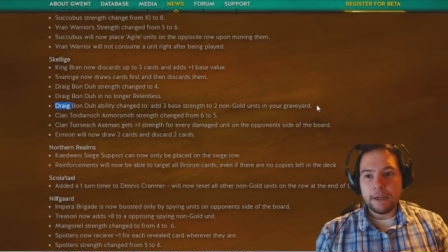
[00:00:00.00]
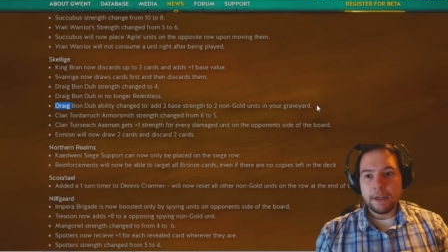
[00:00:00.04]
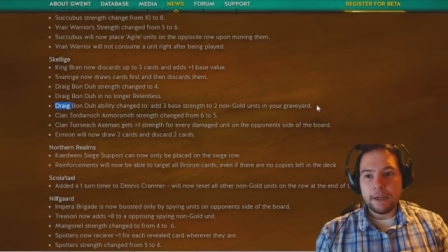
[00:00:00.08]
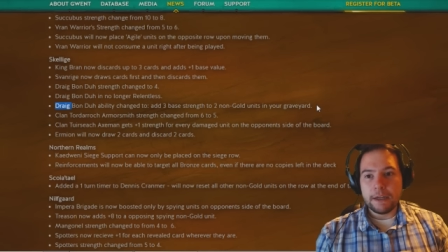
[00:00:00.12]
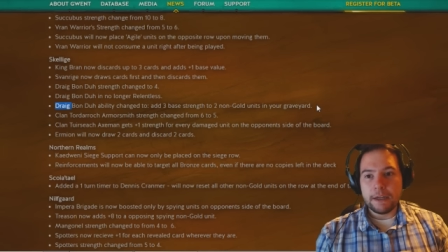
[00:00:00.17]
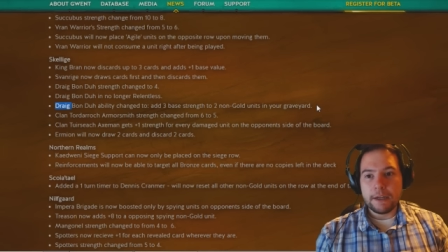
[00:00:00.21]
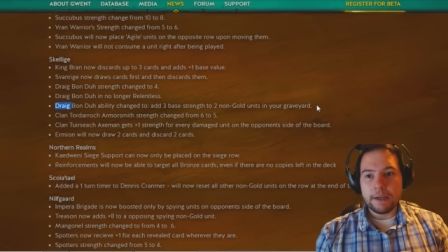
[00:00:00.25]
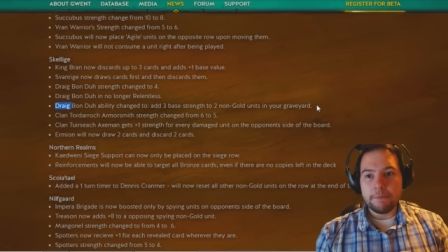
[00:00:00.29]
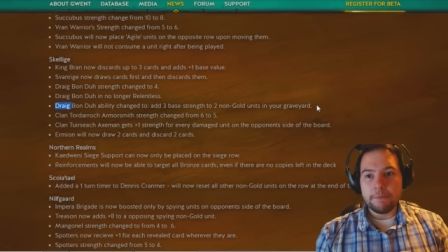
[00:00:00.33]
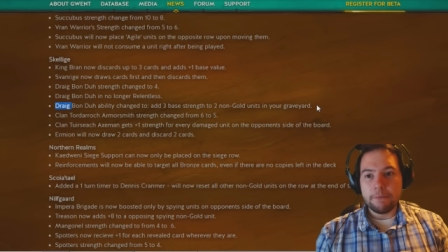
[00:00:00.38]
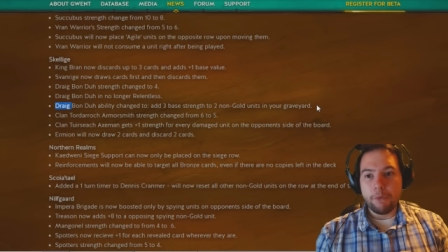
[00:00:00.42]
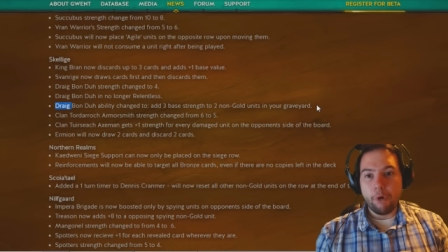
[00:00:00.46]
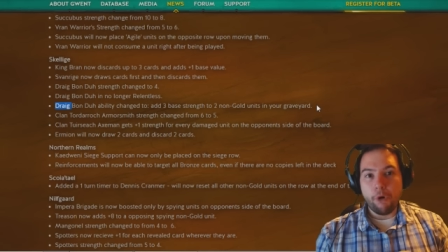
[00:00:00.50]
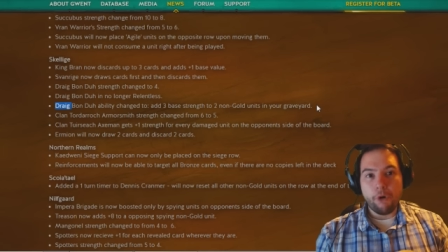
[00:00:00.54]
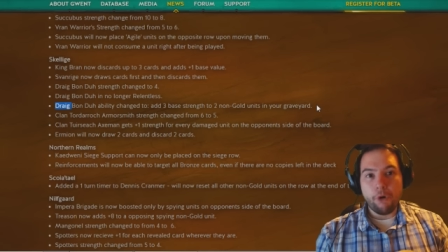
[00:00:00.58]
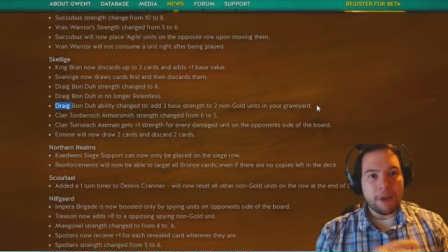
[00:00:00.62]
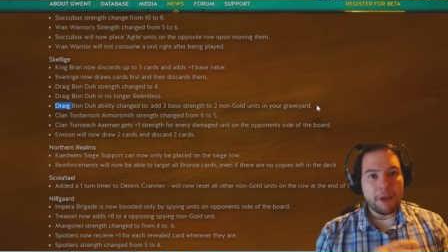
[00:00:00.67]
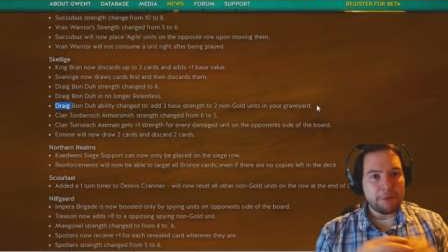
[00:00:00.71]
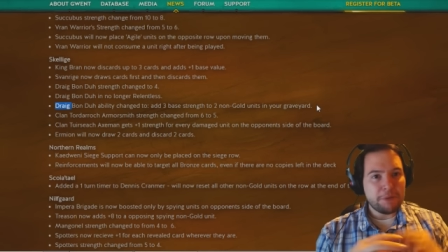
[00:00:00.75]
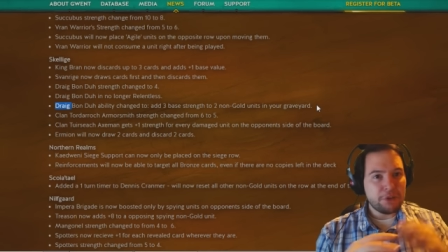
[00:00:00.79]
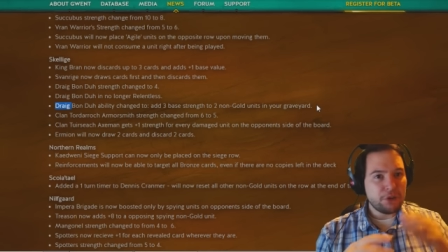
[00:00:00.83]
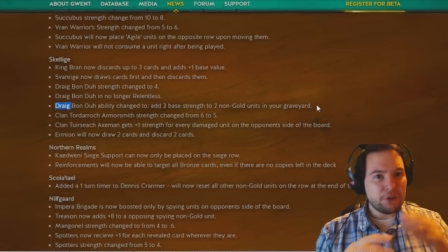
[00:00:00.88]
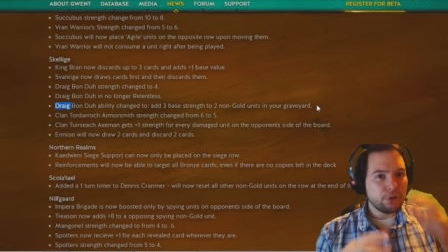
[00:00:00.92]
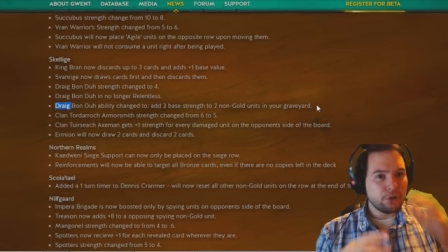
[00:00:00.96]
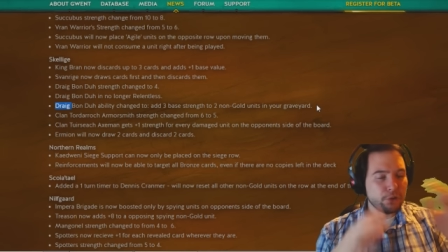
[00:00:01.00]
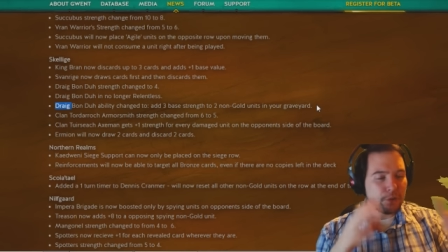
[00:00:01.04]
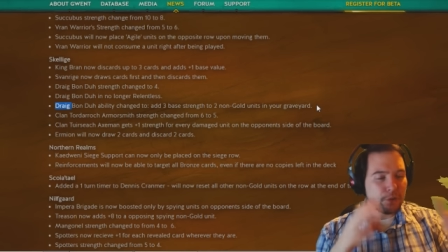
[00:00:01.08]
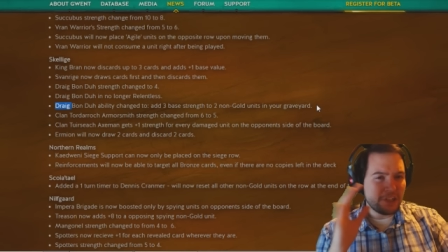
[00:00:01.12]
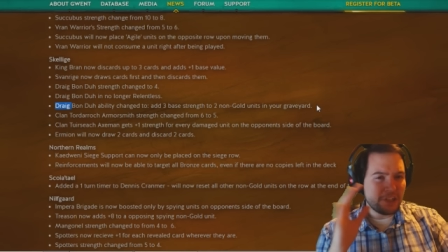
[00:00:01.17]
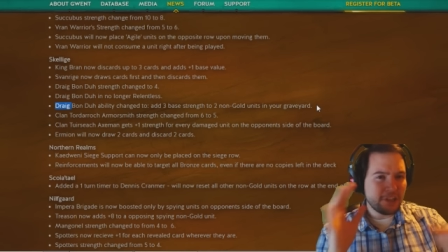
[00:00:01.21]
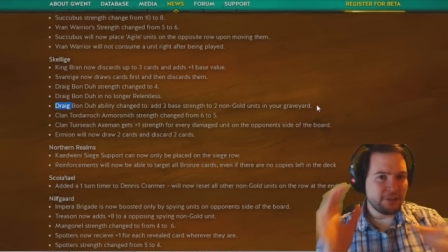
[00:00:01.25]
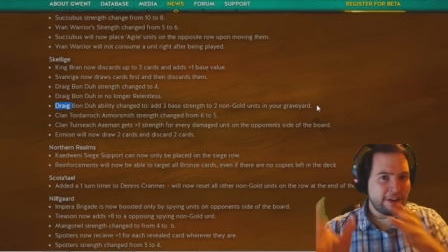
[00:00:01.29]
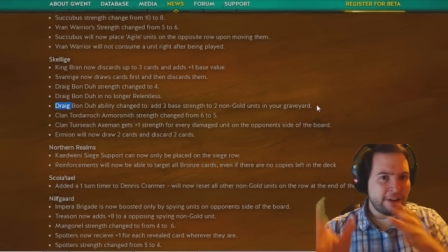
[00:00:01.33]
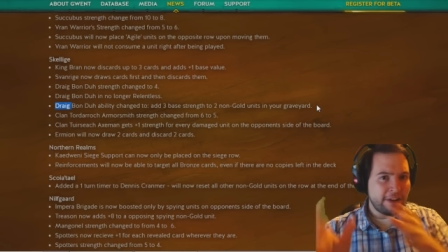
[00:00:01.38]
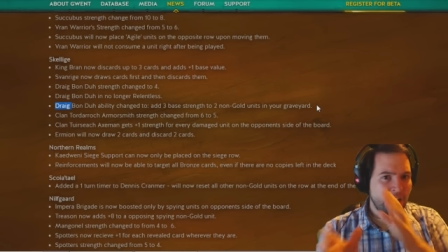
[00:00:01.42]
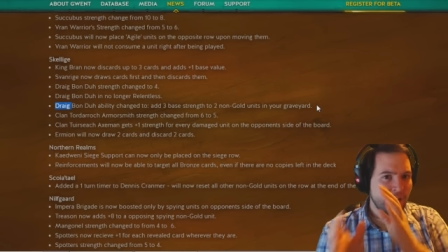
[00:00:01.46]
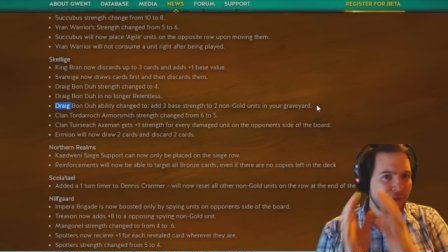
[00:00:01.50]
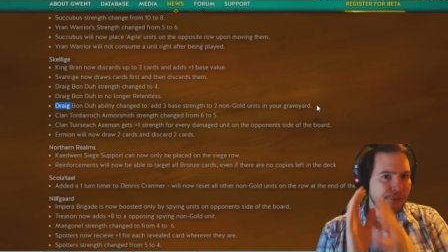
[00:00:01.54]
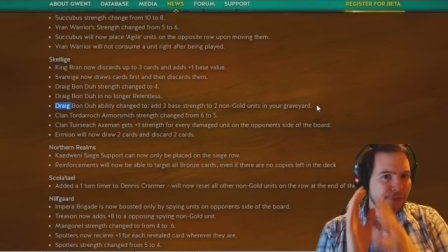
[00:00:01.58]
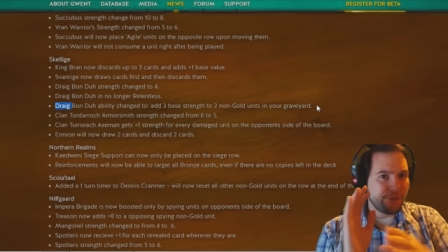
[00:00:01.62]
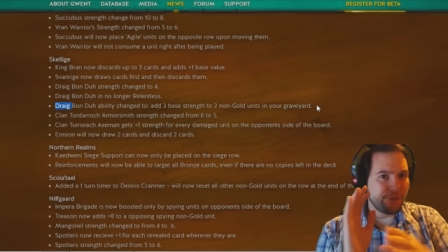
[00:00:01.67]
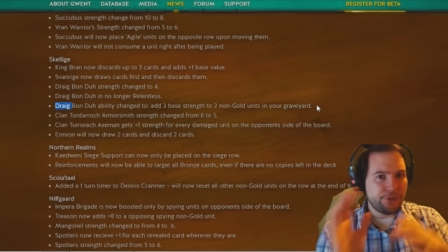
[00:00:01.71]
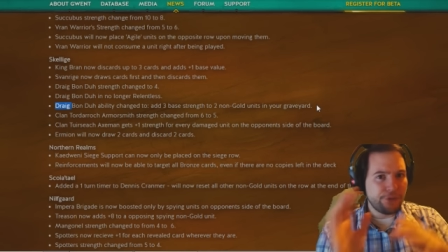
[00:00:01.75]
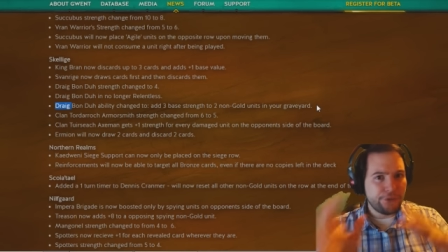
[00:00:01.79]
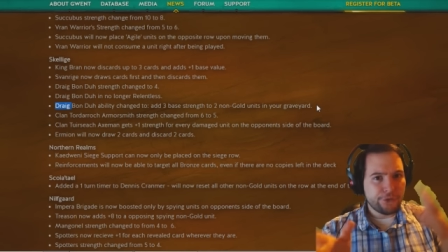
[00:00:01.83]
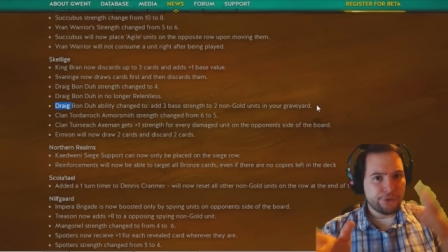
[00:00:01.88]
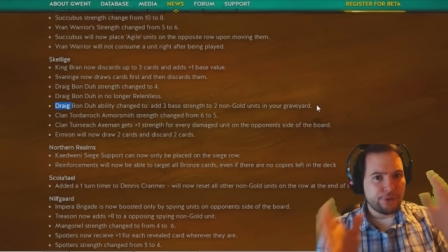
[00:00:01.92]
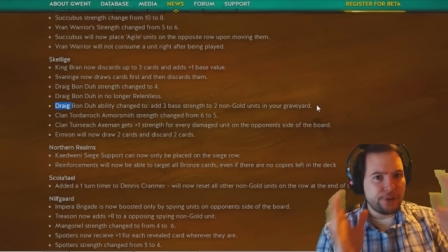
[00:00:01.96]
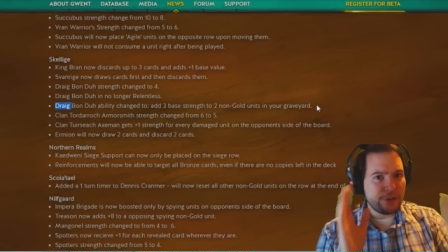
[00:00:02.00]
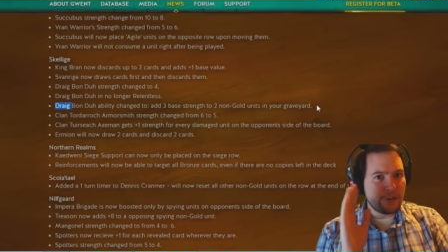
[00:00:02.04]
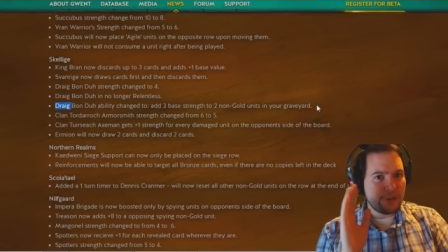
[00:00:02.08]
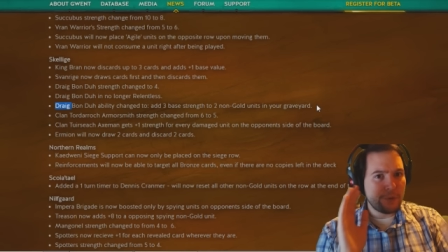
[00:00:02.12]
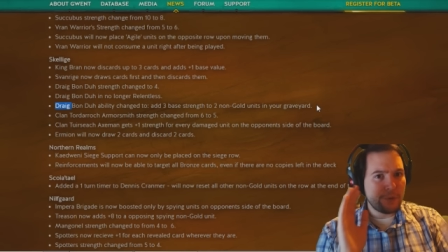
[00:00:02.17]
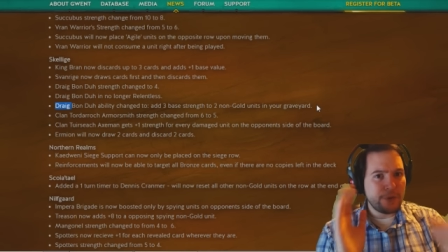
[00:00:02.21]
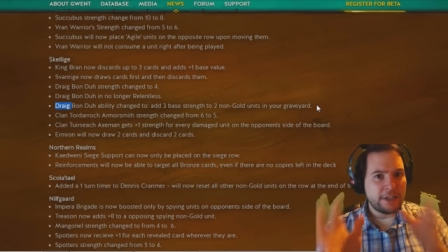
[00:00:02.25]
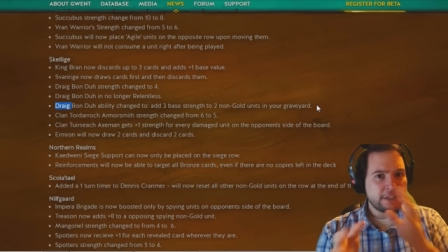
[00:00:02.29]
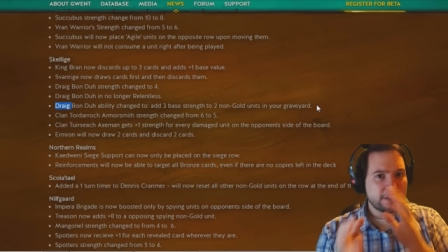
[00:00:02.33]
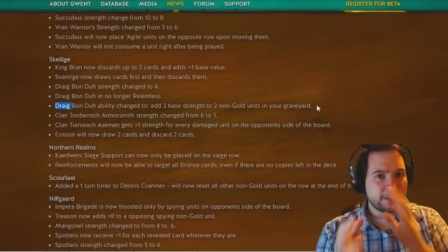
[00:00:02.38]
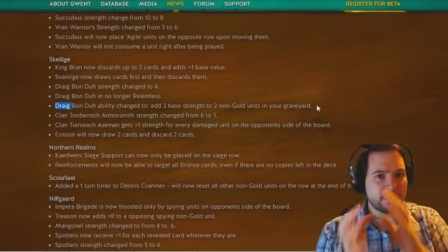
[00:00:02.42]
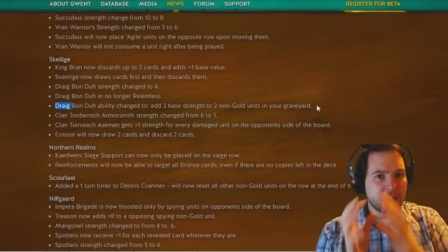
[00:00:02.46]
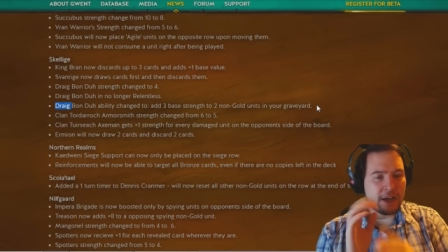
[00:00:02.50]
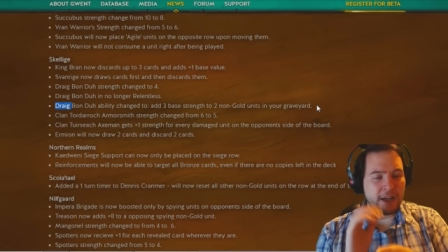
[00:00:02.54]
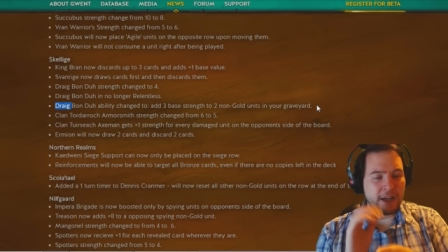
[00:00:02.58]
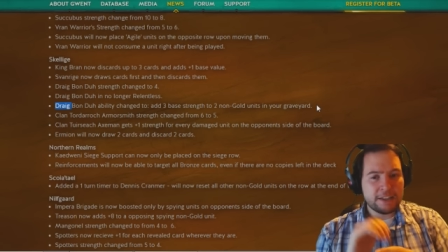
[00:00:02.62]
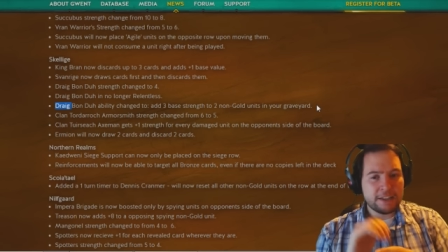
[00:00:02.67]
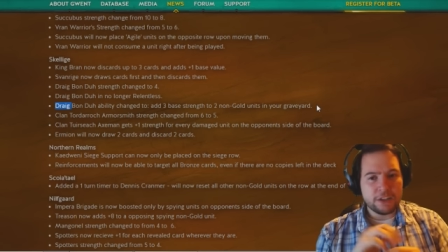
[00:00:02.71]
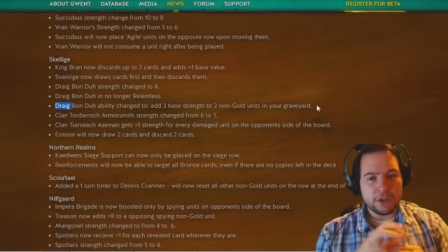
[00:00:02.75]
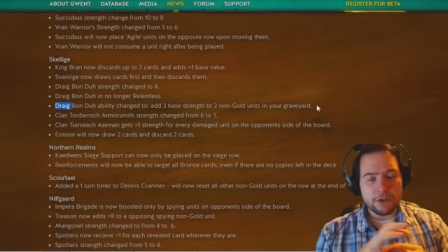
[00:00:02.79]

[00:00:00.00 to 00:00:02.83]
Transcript: or maybe you'll switch around 3 Queensguard.